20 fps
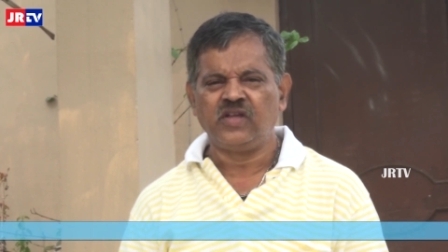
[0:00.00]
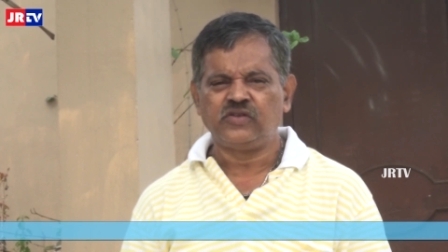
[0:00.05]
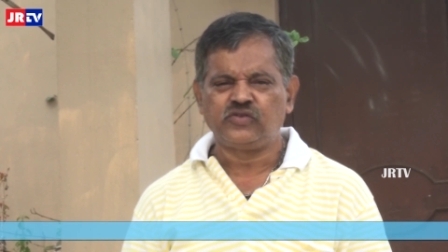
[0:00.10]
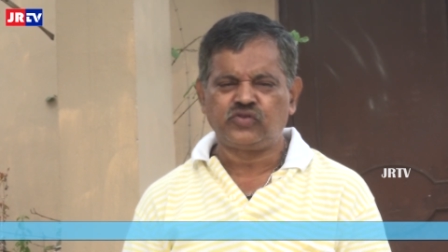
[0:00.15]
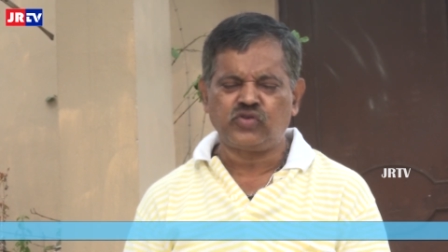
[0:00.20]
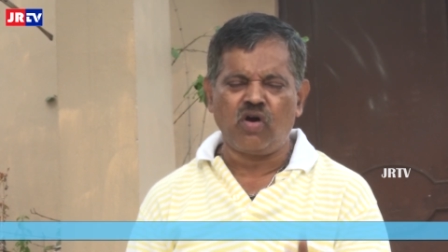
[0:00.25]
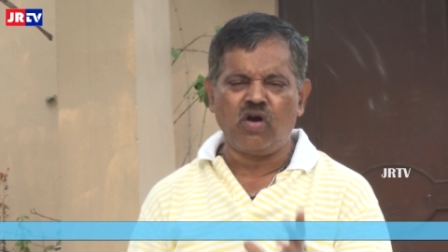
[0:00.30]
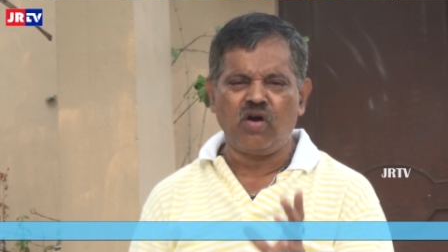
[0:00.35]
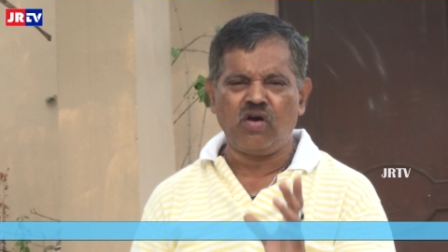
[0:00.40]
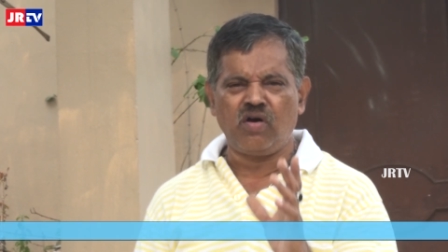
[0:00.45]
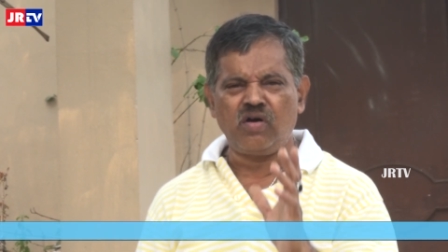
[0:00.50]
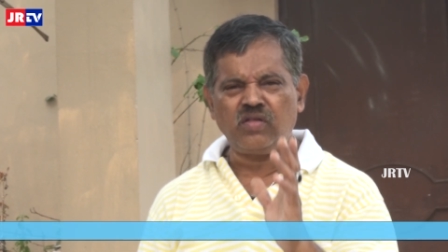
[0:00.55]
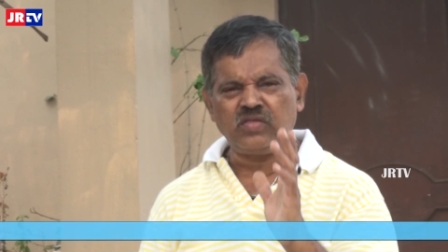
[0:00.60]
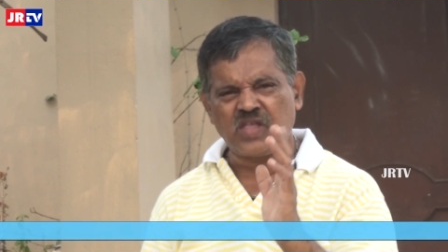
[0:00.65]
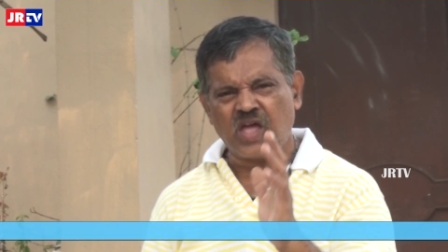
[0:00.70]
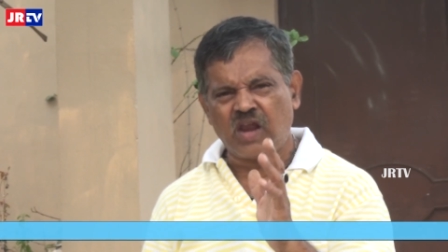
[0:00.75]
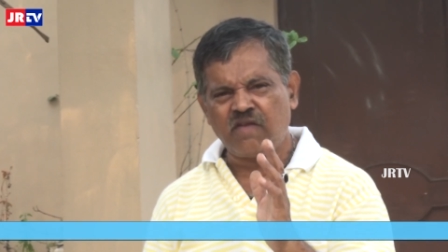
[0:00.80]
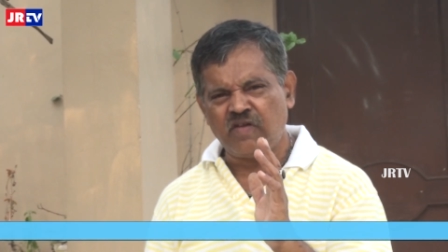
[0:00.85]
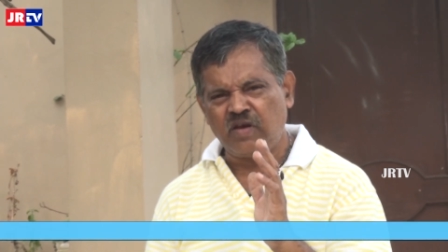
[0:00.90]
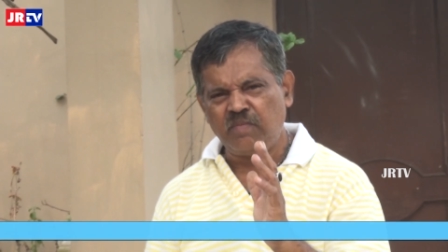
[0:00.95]
So
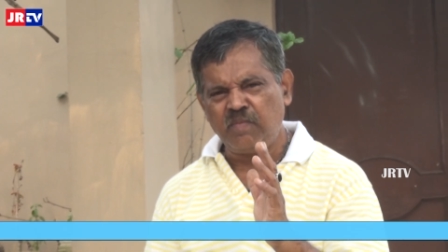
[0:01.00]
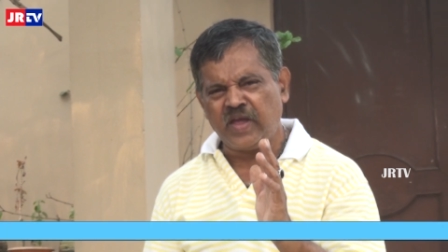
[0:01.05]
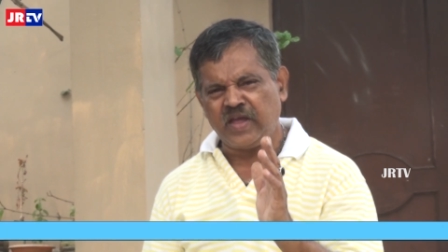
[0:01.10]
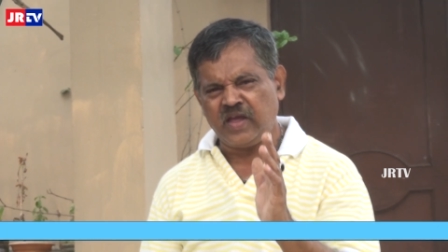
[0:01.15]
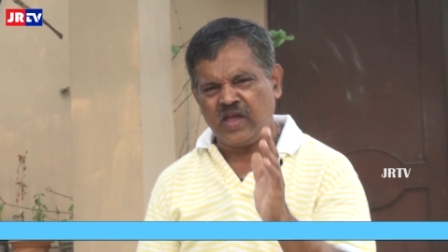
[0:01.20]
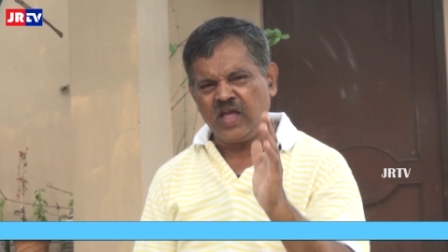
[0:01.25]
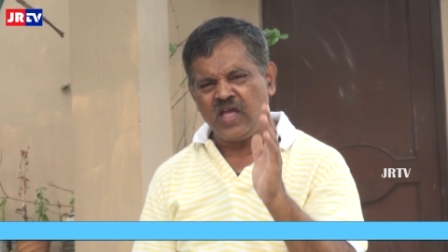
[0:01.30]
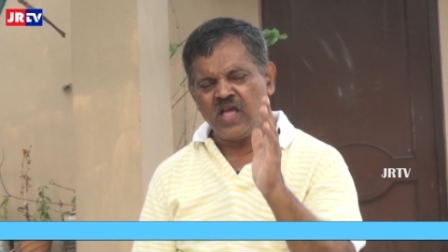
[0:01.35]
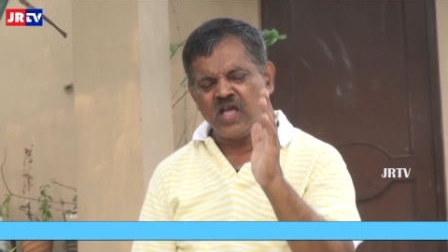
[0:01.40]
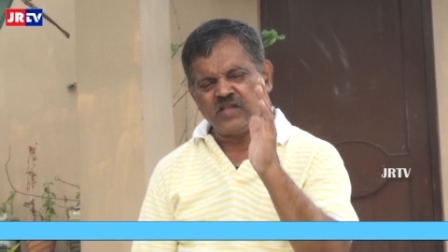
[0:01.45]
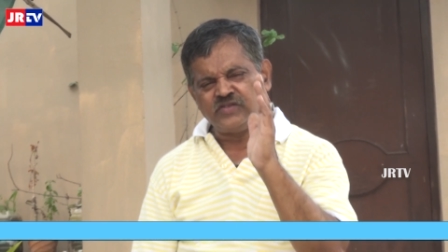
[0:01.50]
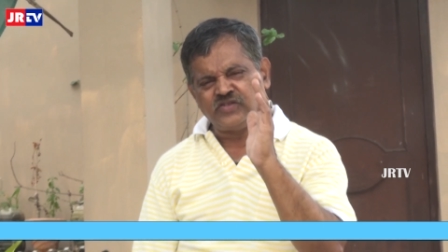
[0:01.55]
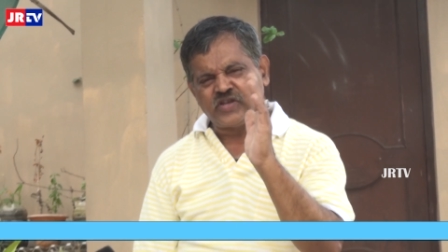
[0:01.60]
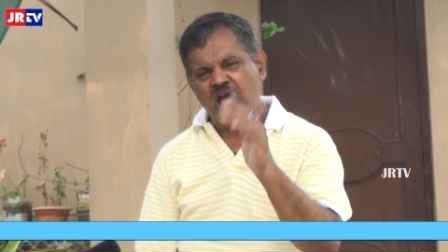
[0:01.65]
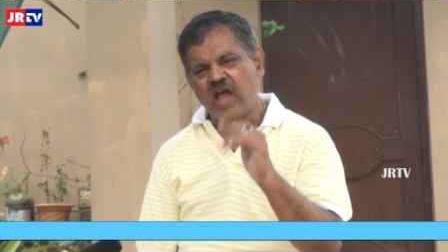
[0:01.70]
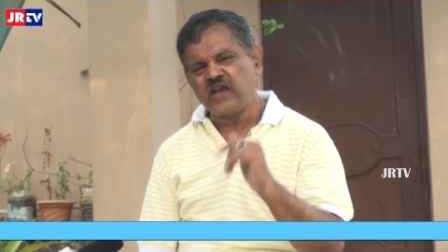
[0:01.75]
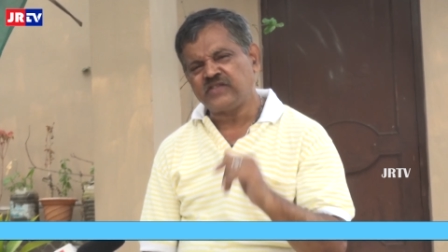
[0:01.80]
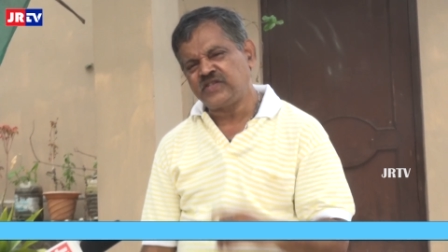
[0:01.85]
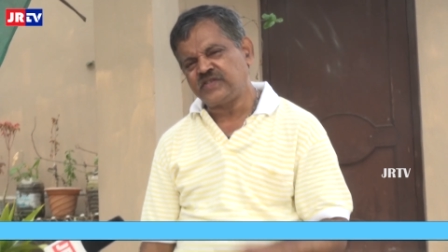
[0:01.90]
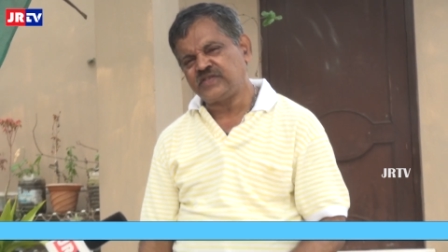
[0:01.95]
there will be
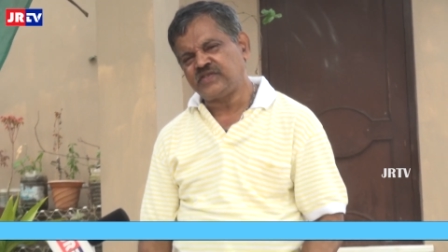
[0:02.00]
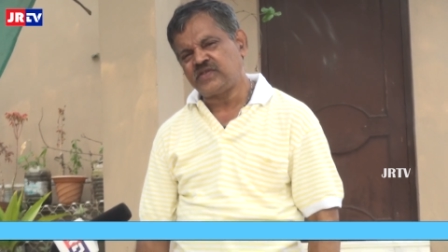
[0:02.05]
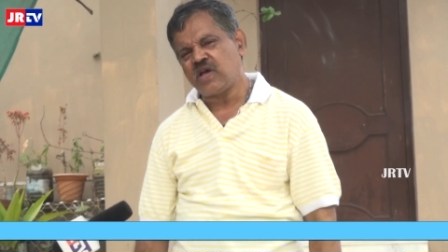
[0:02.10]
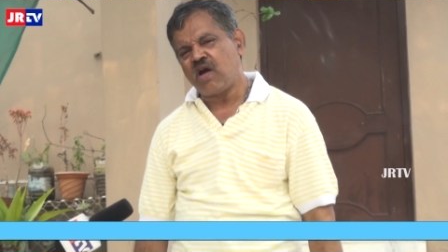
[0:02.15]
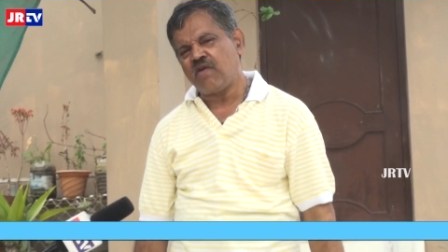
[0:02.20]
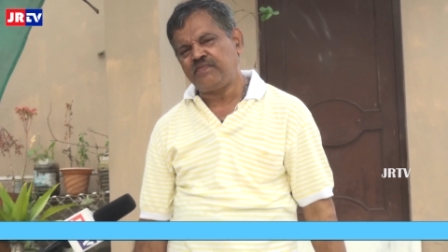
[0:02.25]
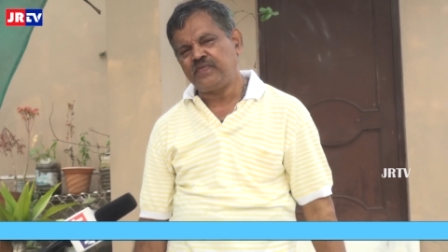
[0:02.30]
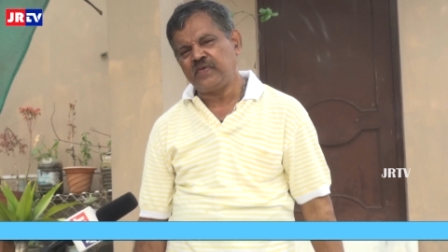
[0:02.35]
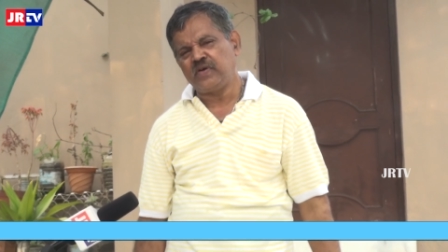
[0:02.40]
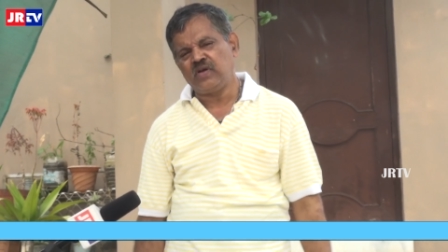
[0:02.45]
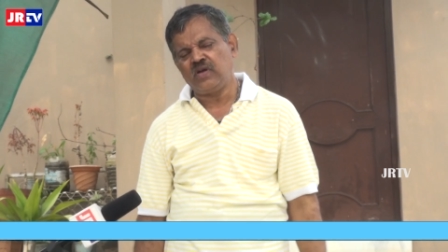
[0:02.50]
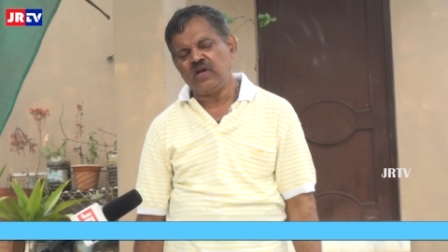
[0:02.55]
chances of